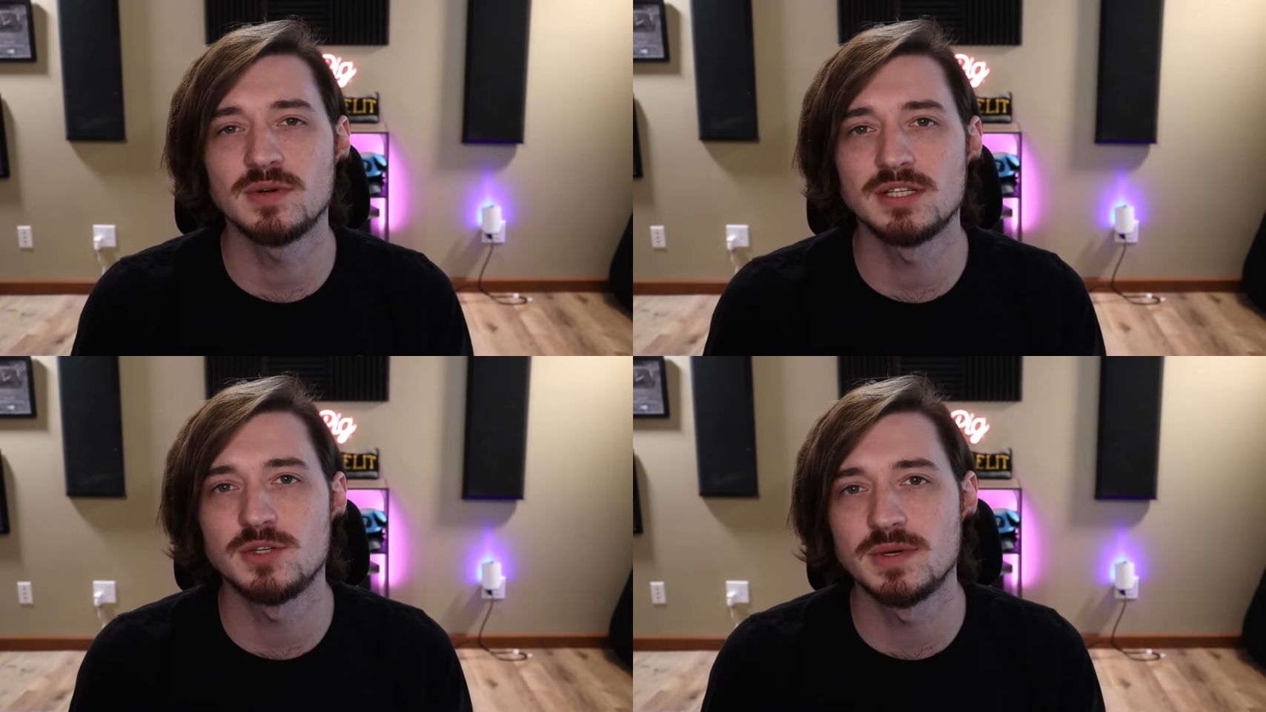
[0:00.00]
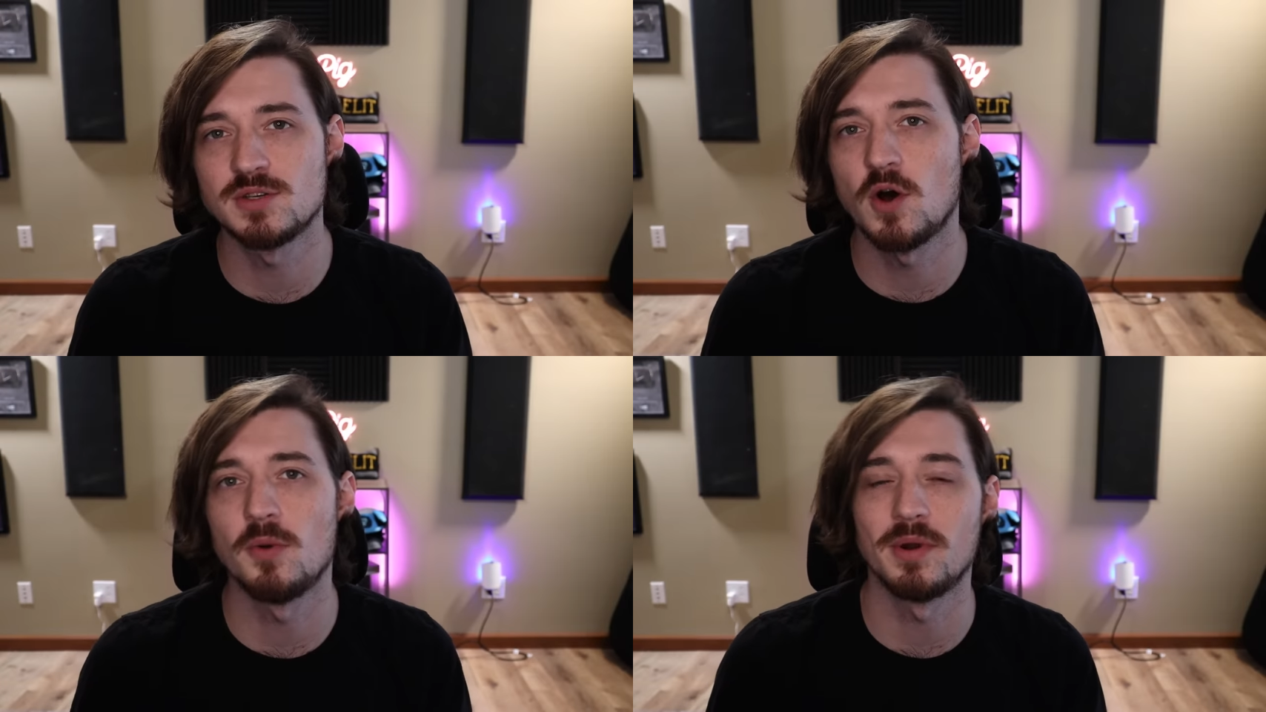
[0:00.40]
into his
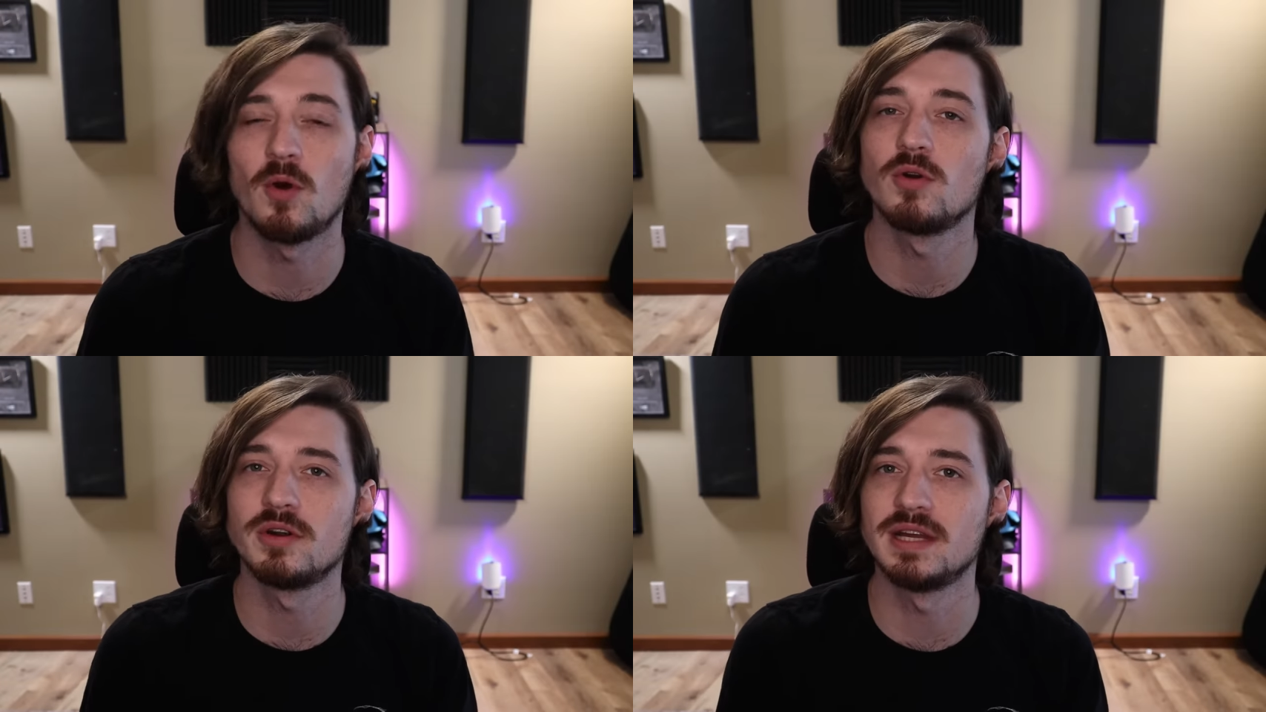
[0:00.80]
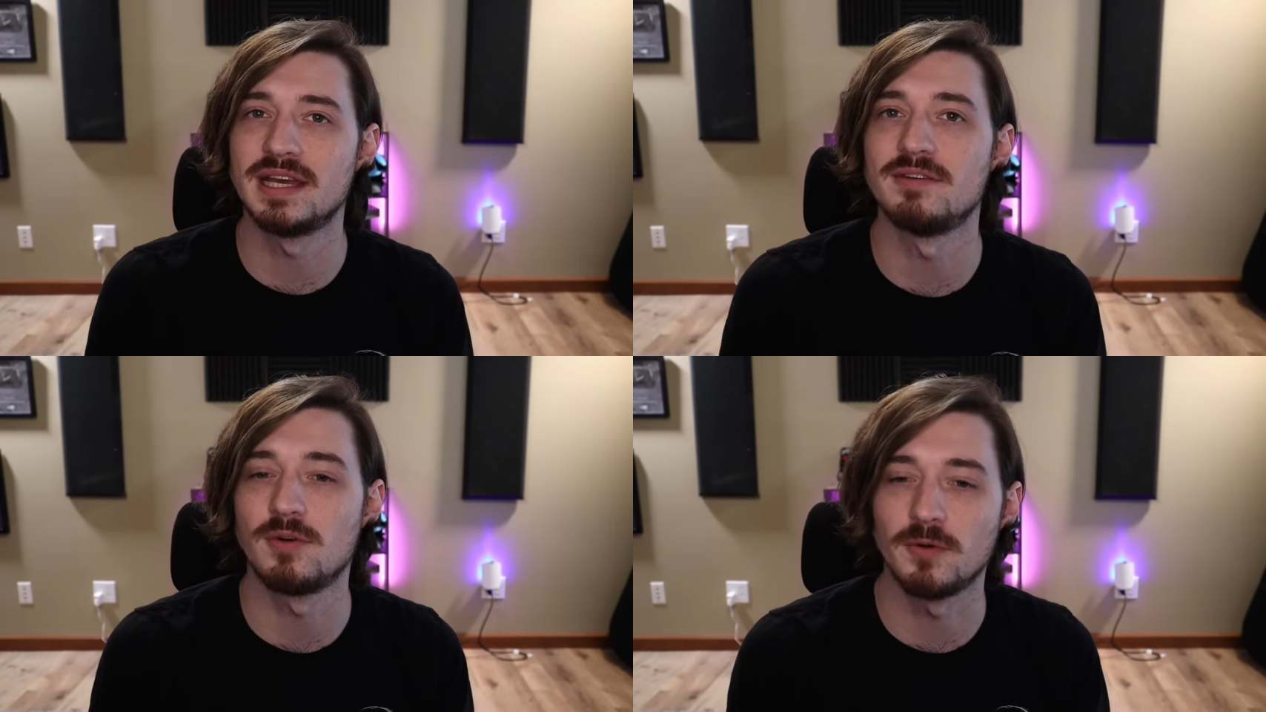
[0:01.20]
home in order to
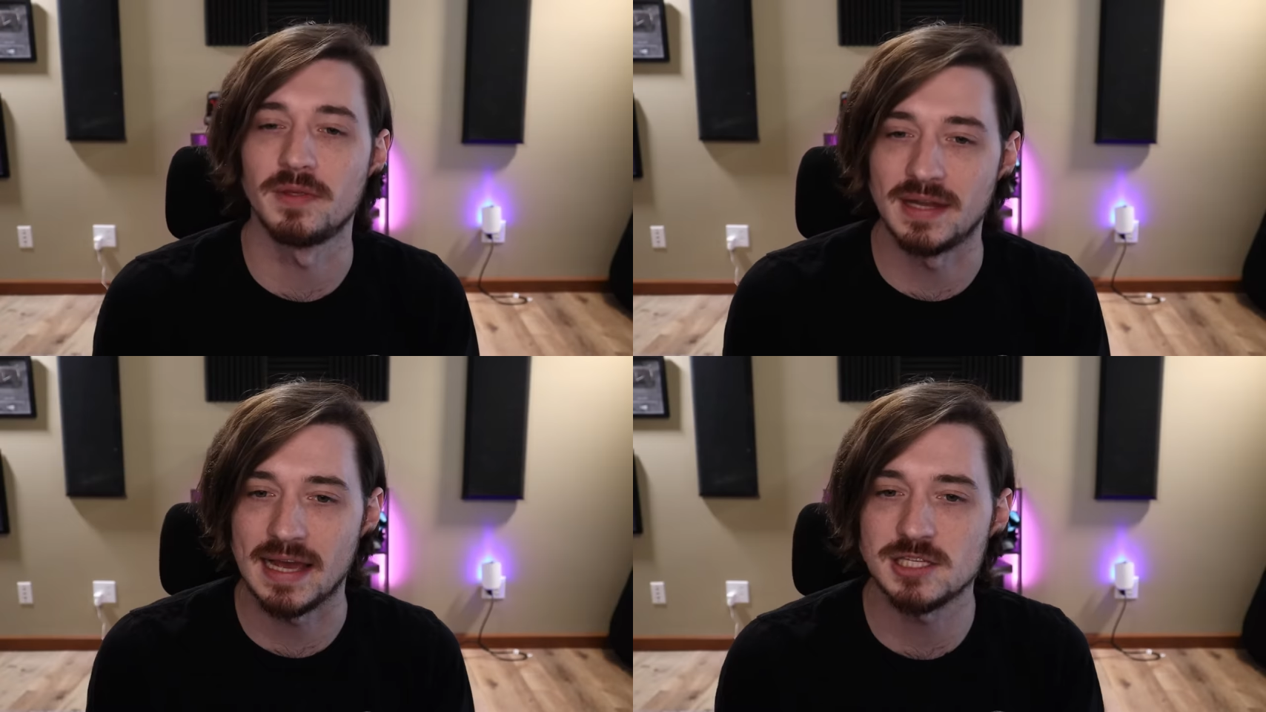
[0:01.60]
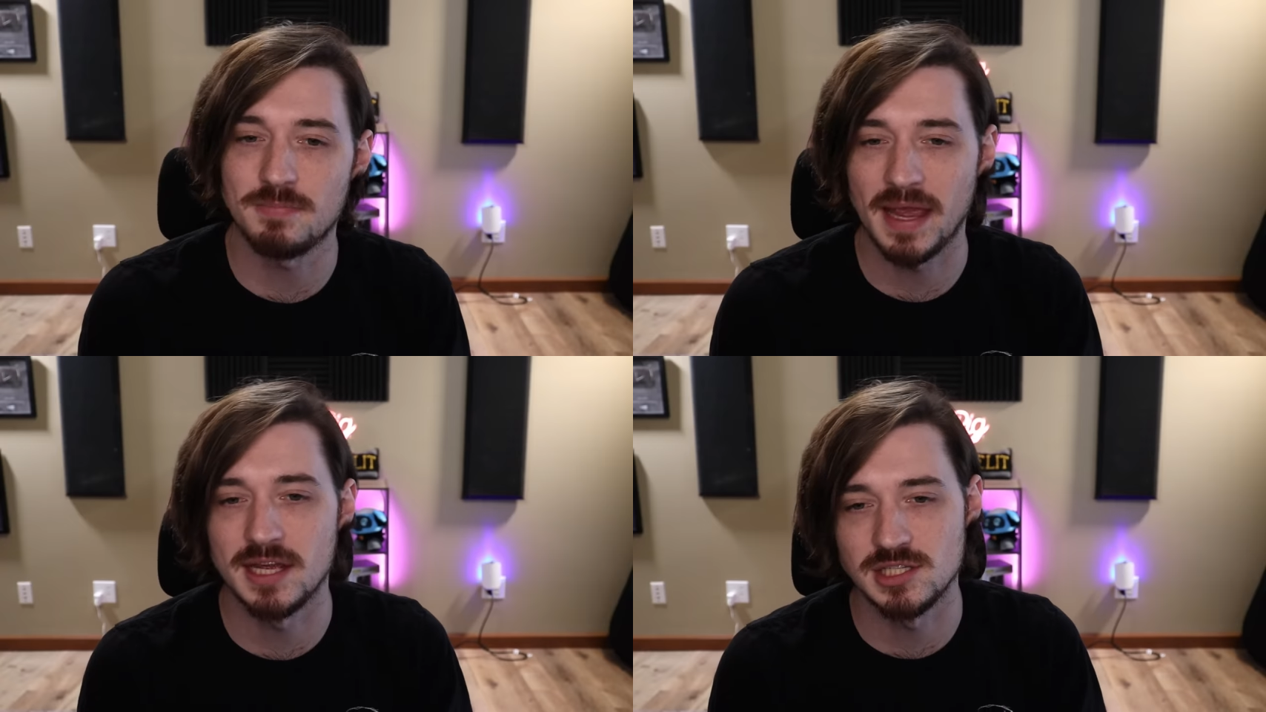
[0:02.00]
give her the next
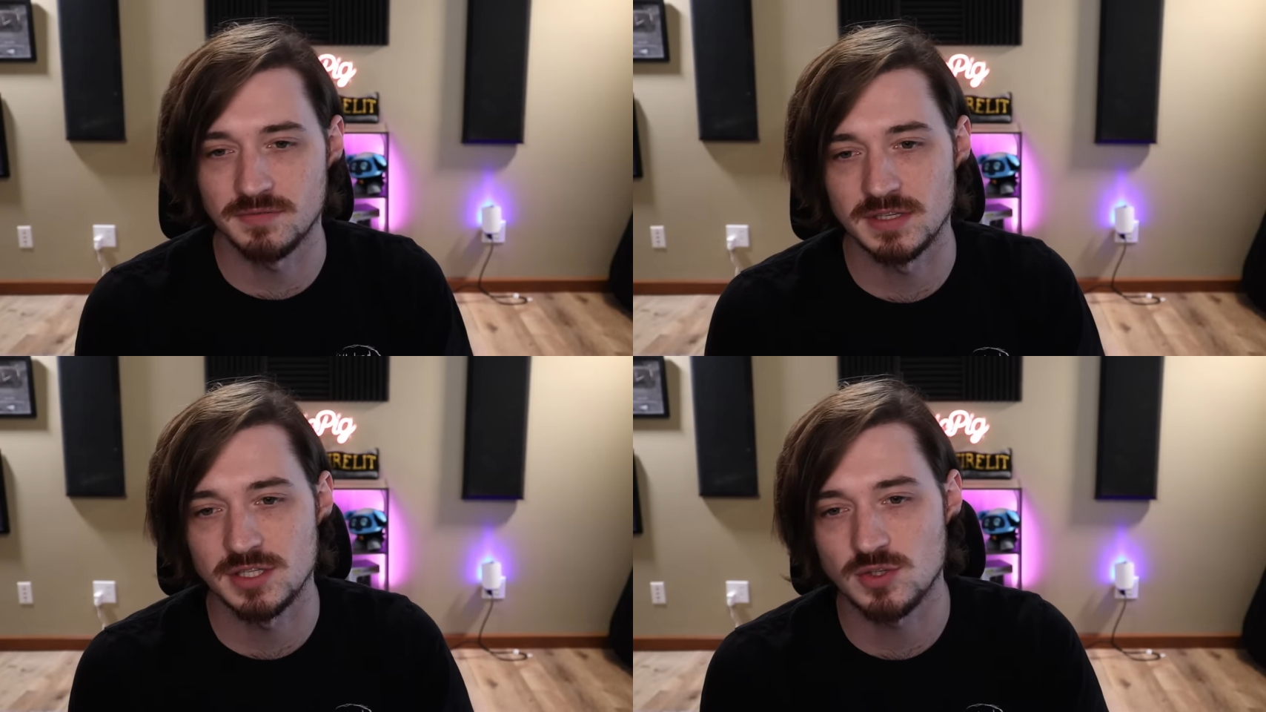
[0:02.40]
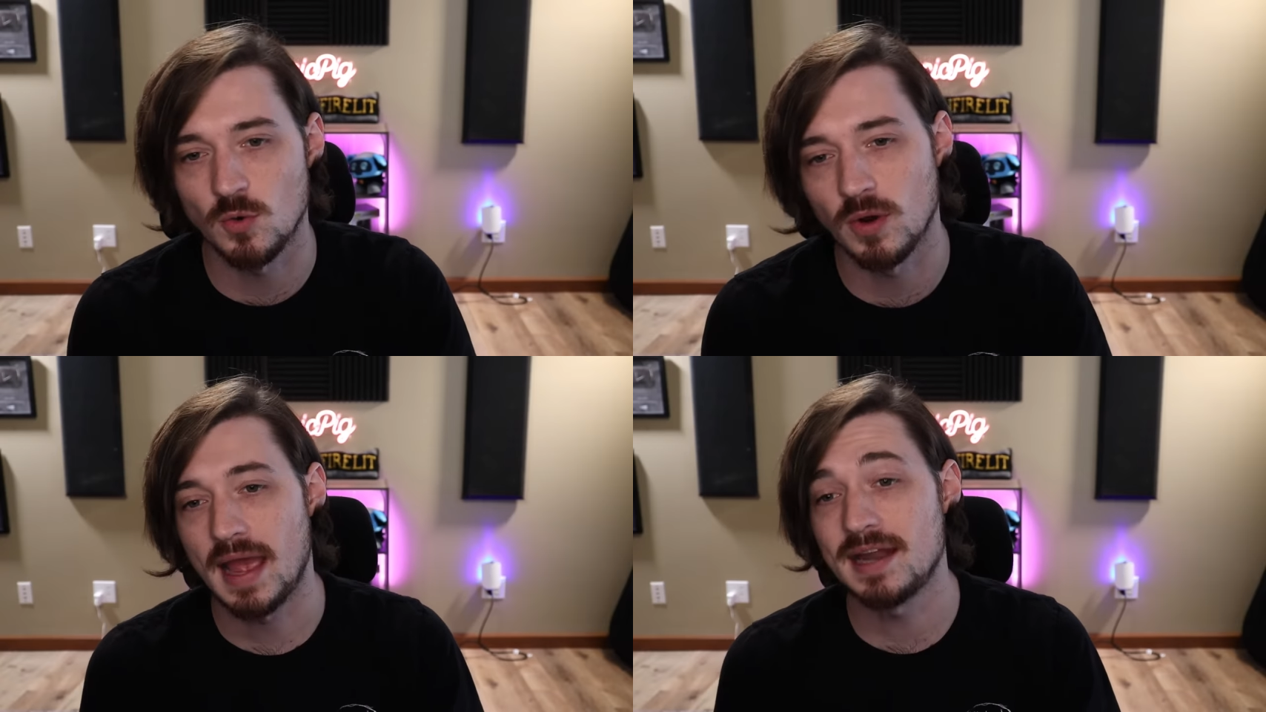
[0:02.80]
page of his story.